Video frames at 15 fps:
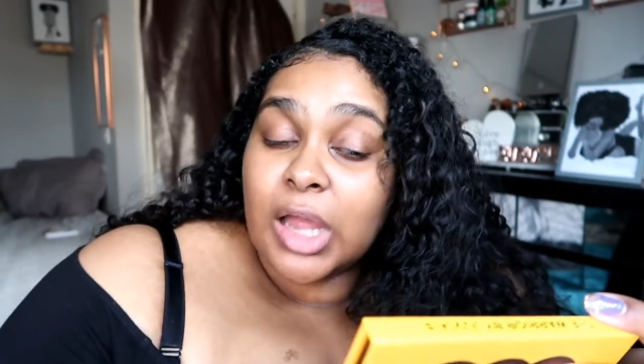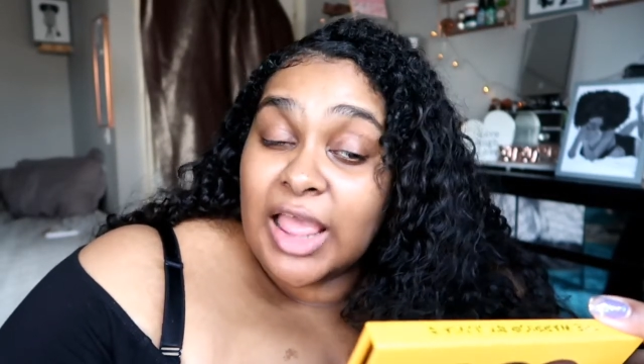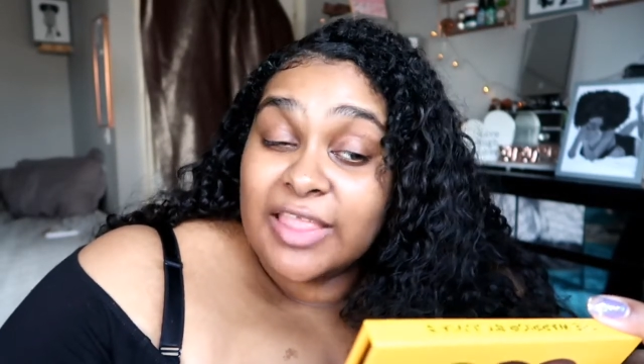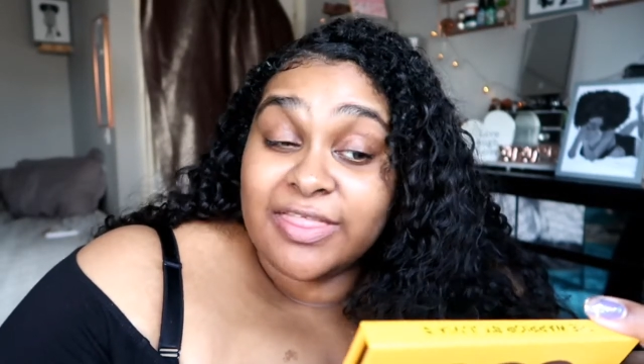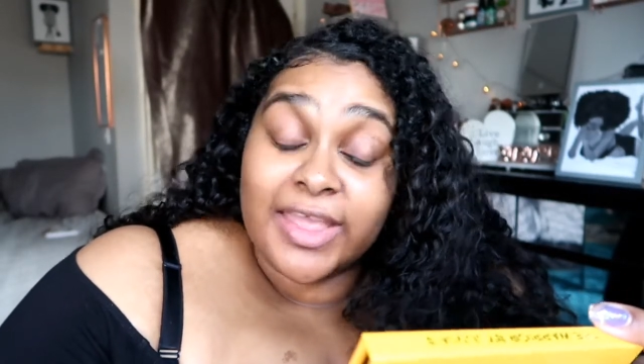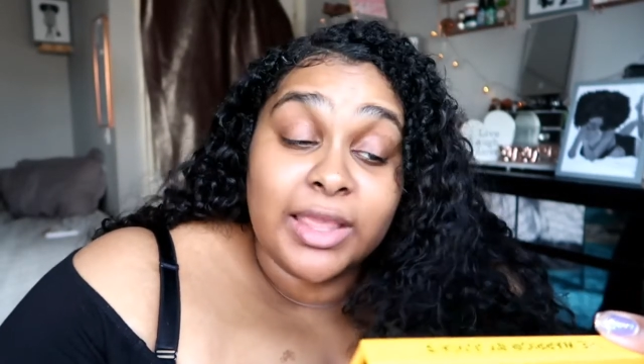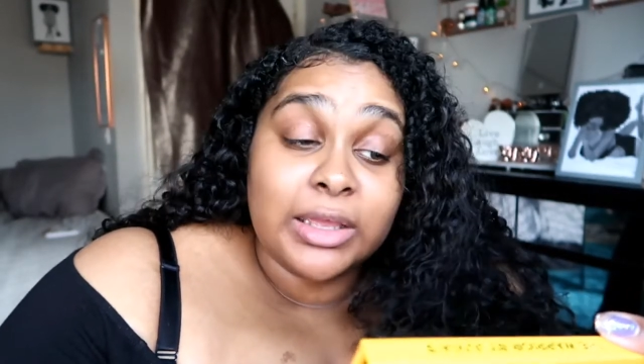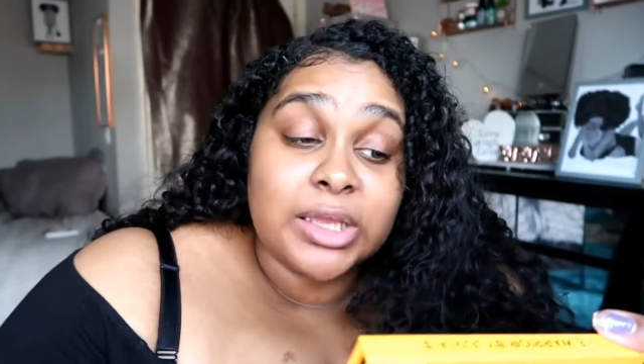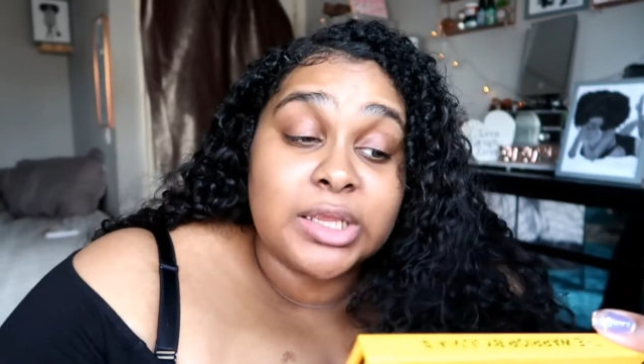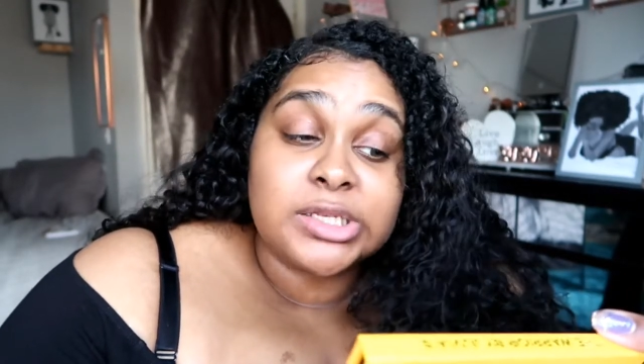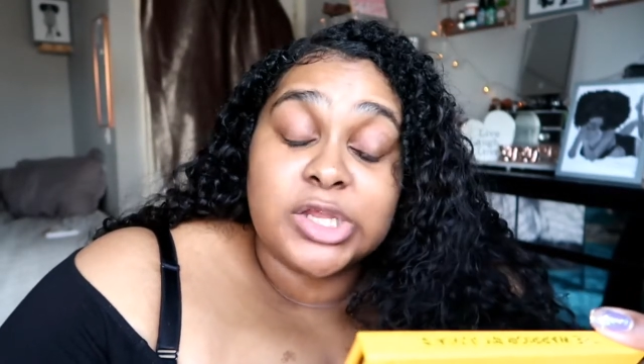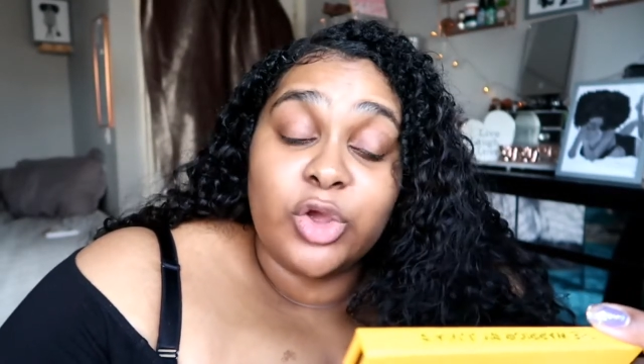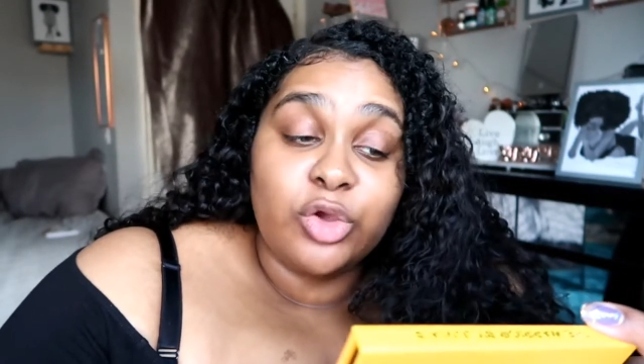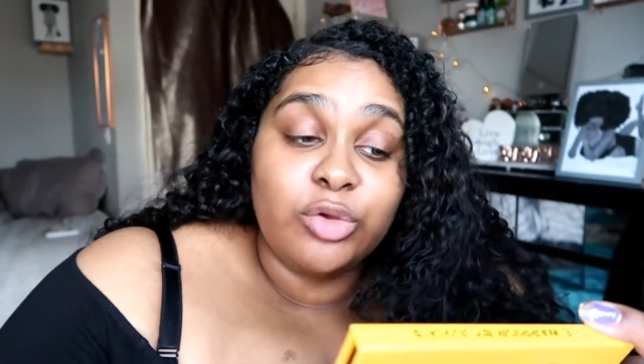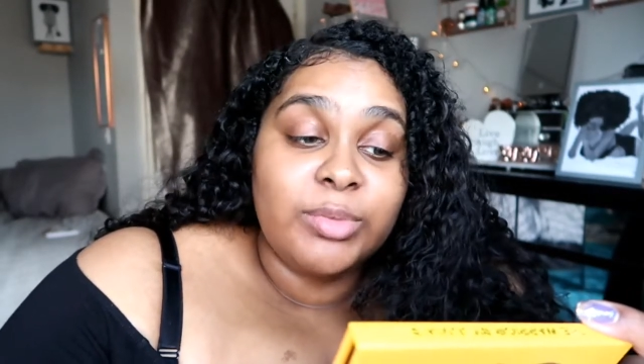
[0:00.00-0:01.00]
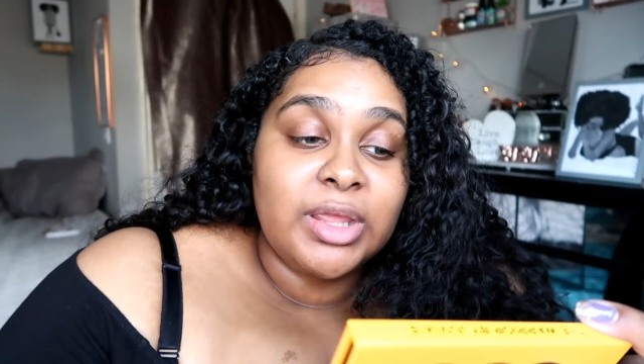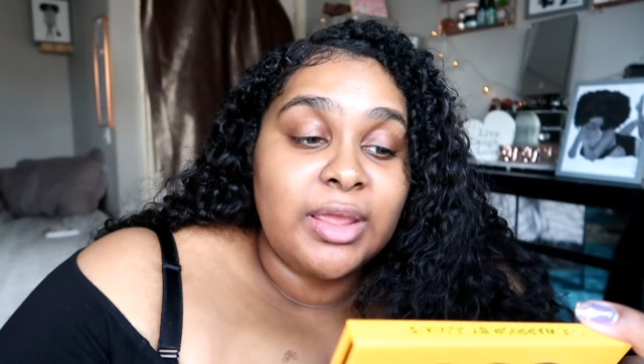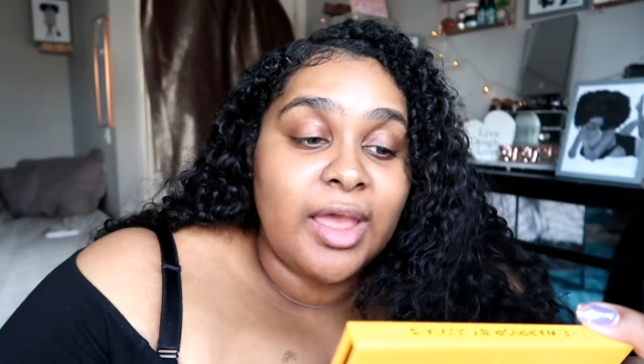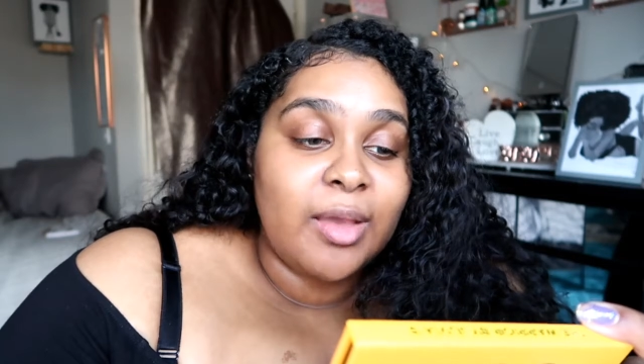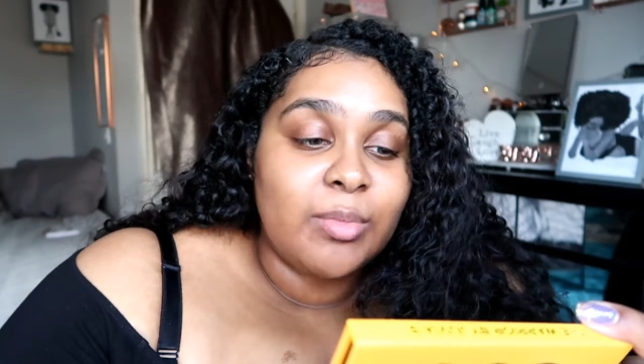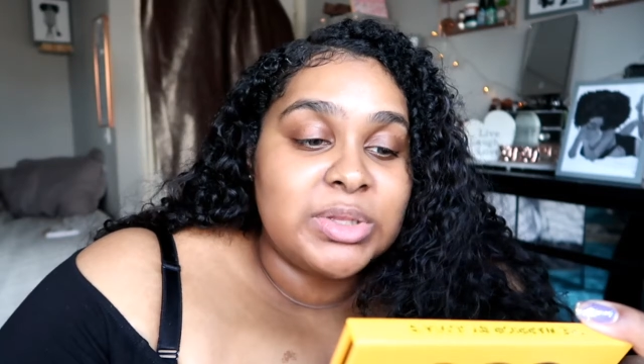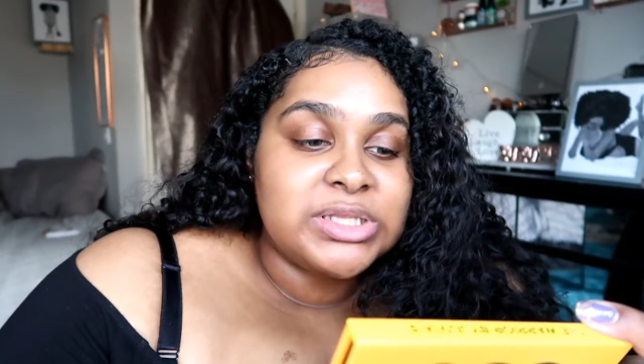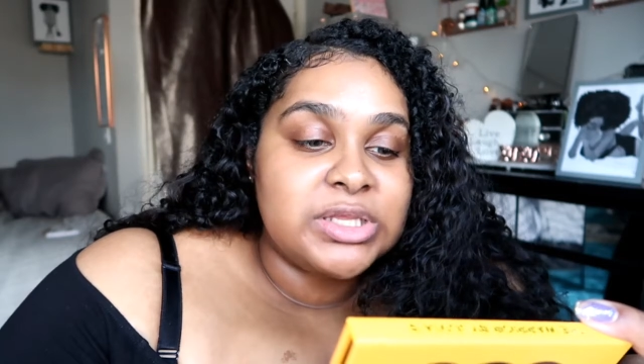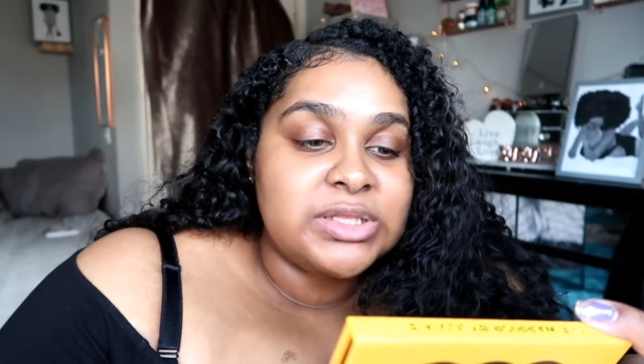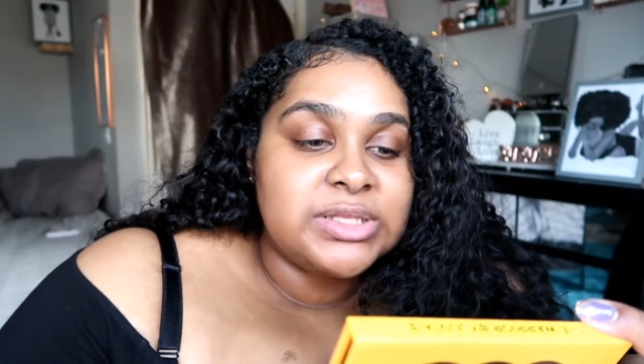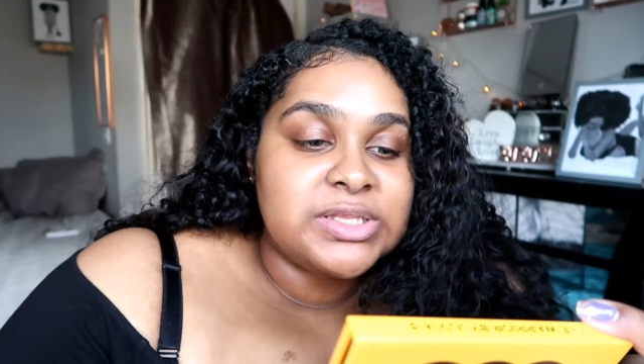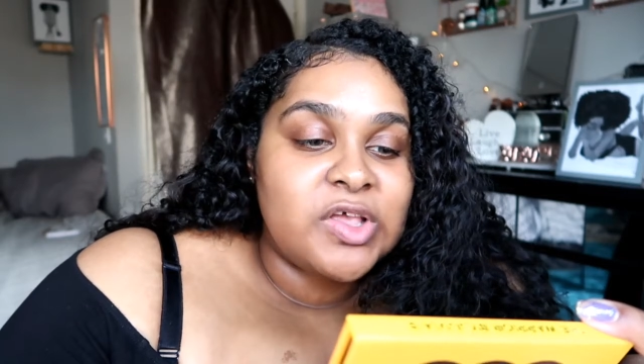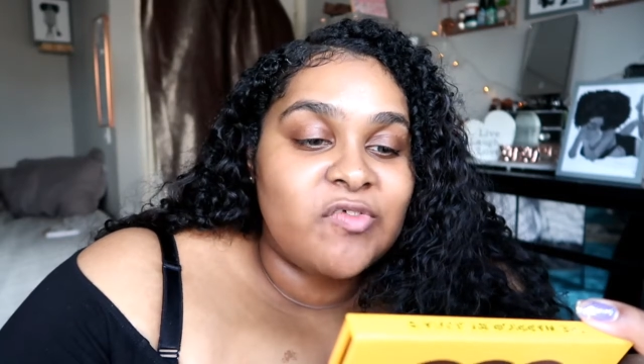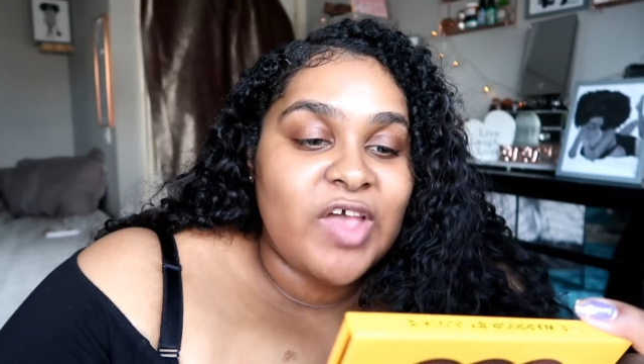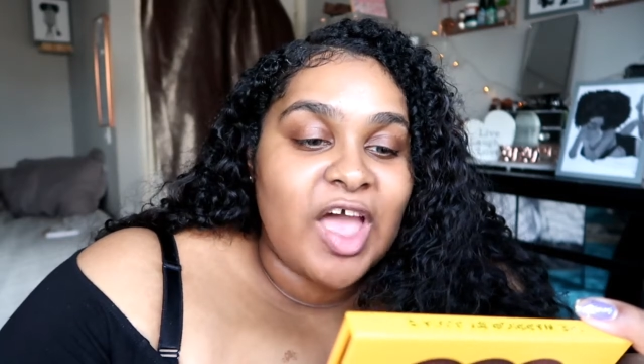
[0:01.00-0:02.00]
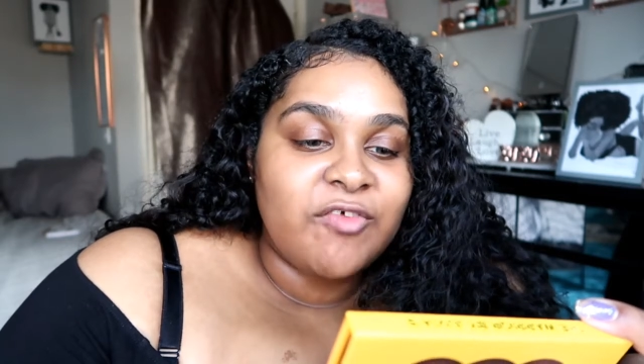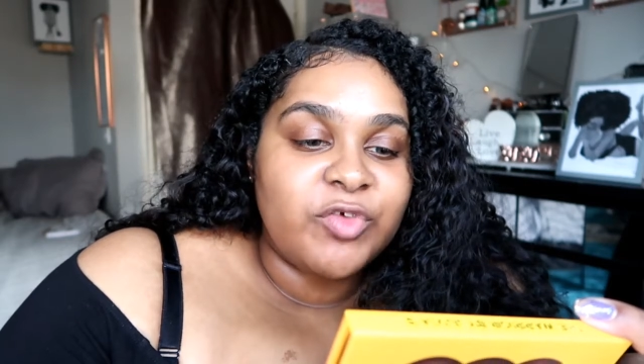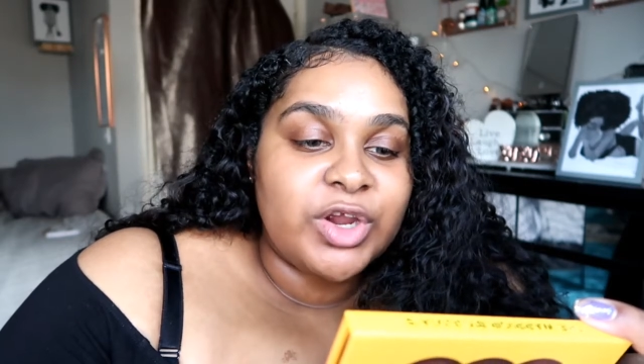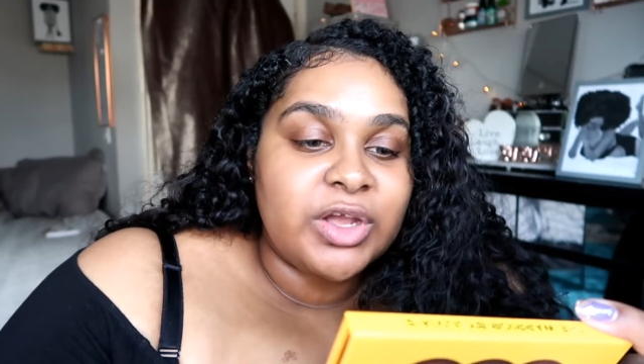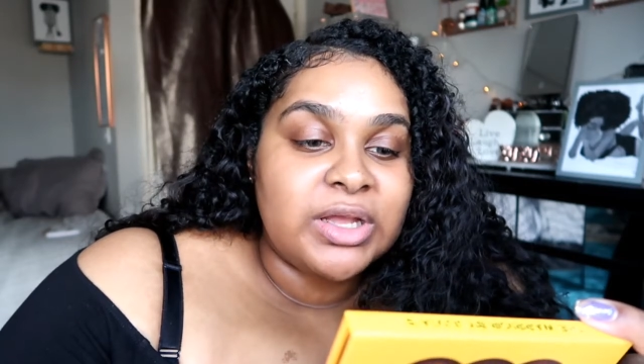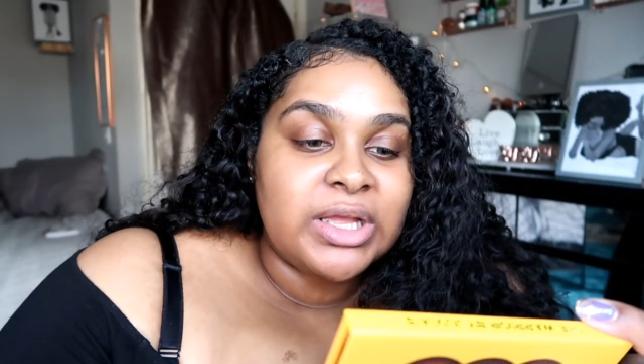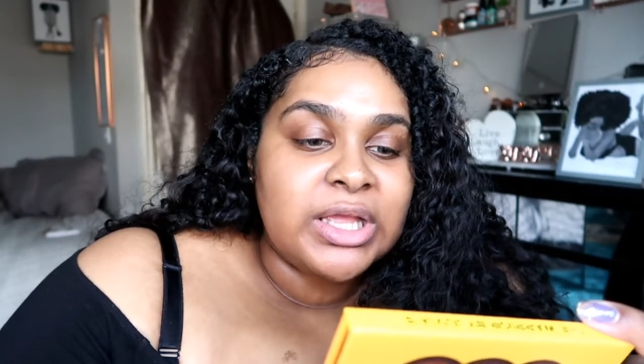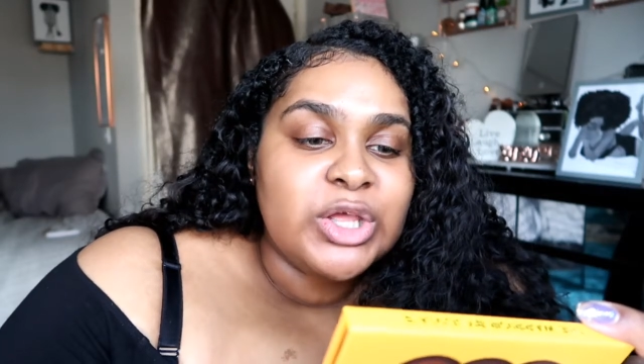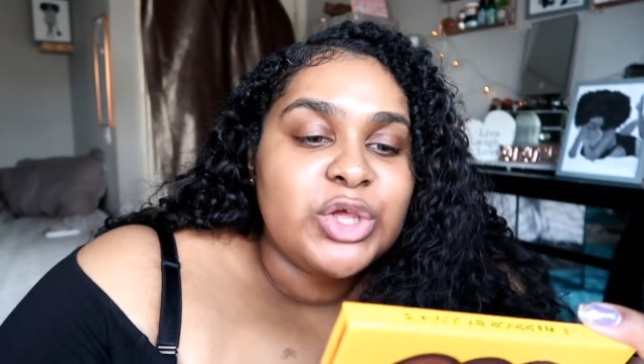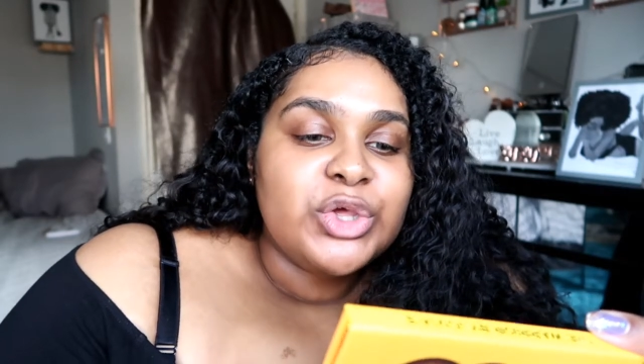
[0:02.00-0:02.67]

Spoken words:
I think Dahomey Amazons of Africa,